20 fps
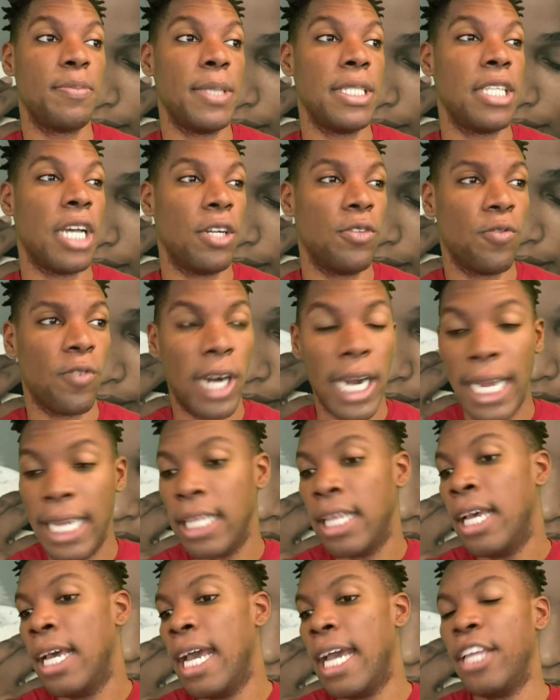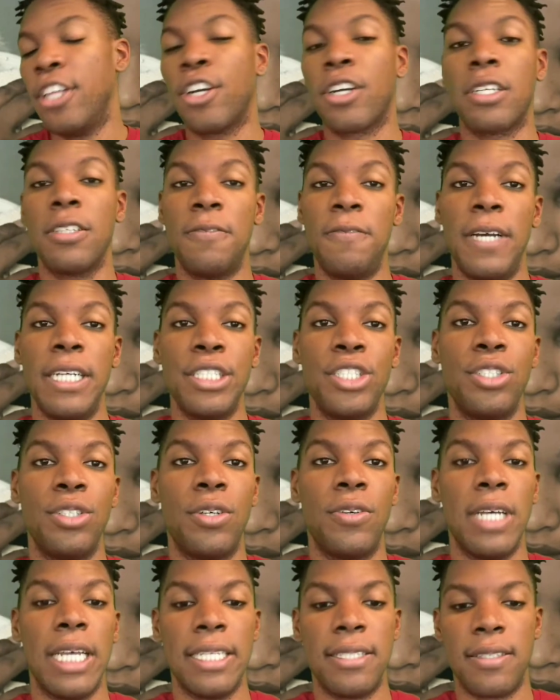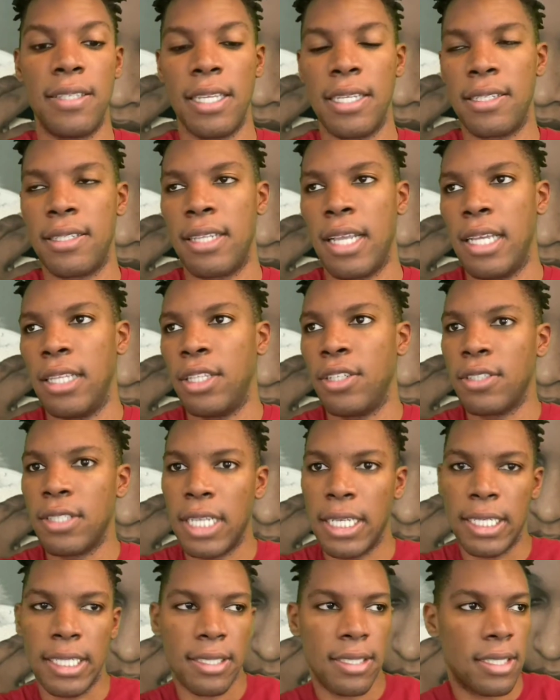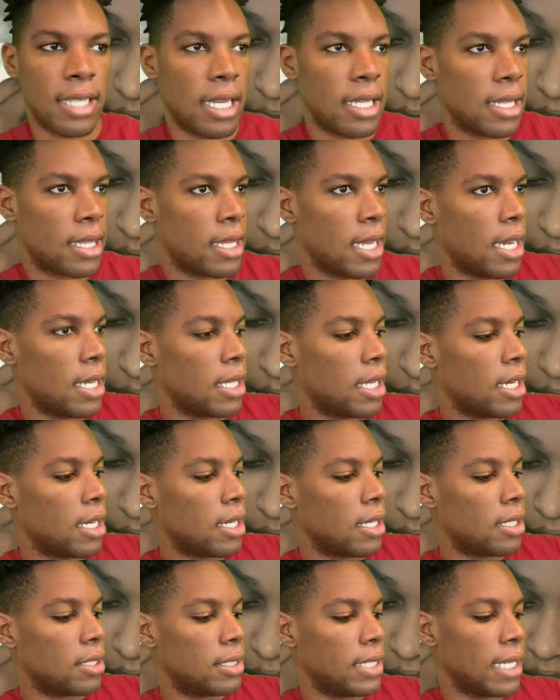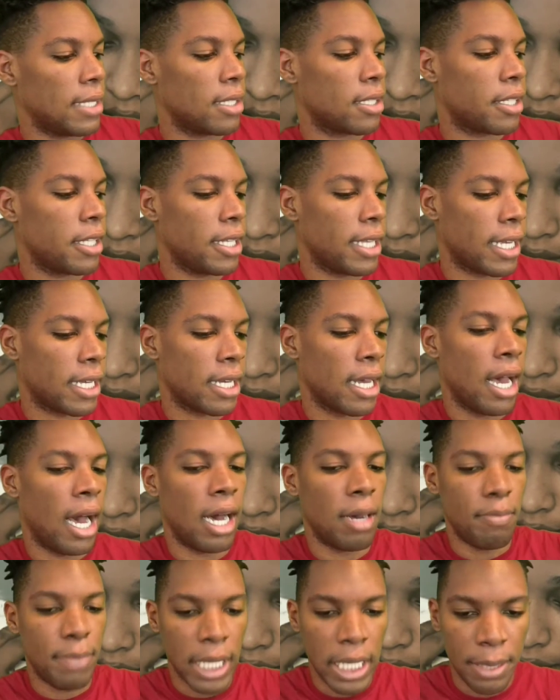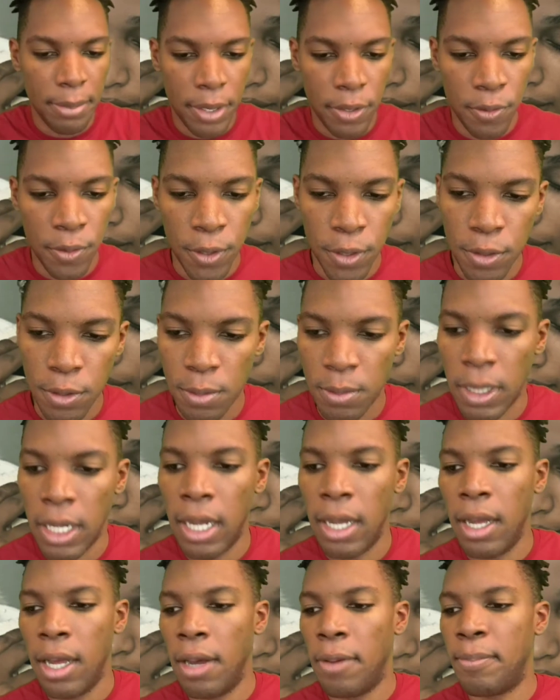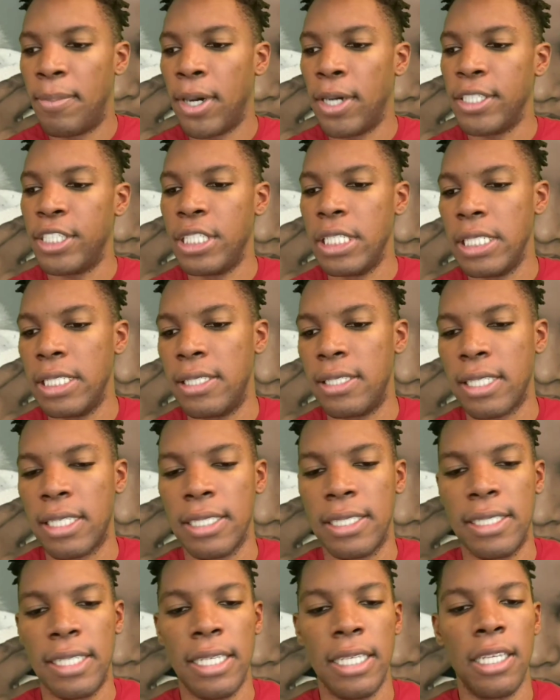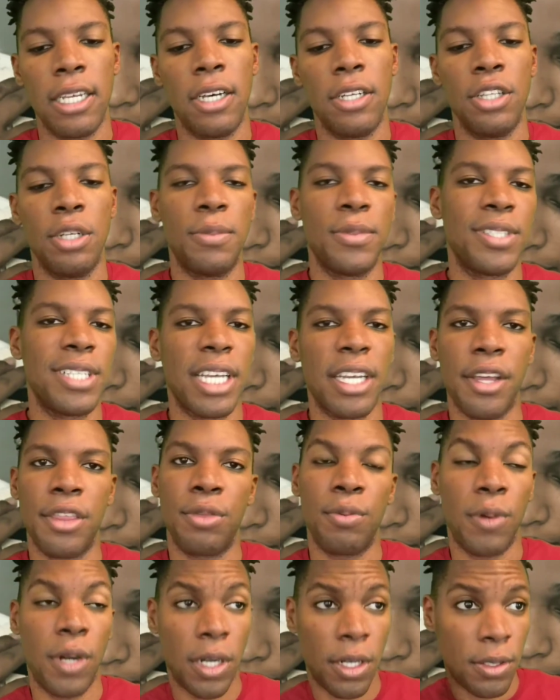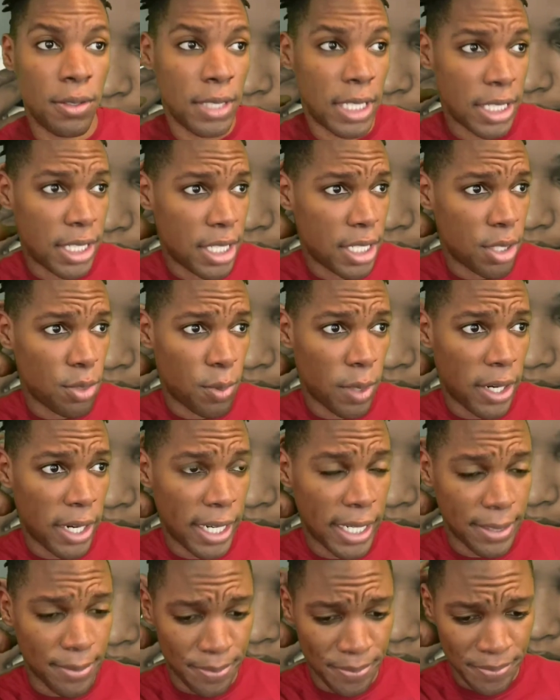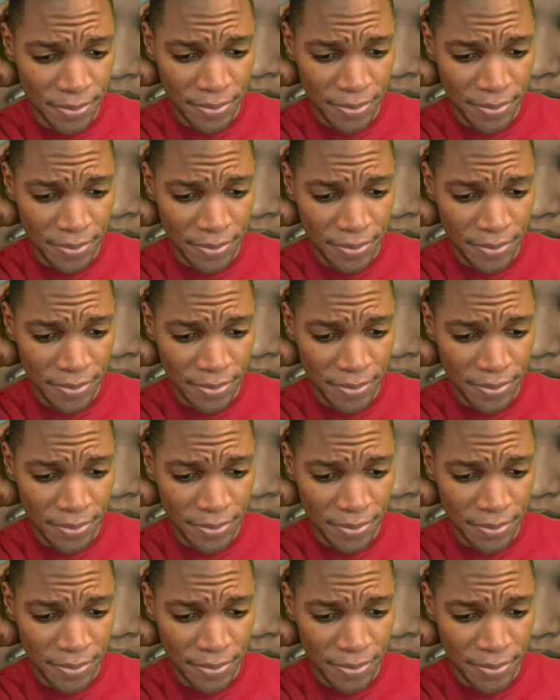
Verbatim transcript: be done right and her confessional is this it looks like it's uh, technically like a baby room but she's sitting on almost like a throne and she's wearing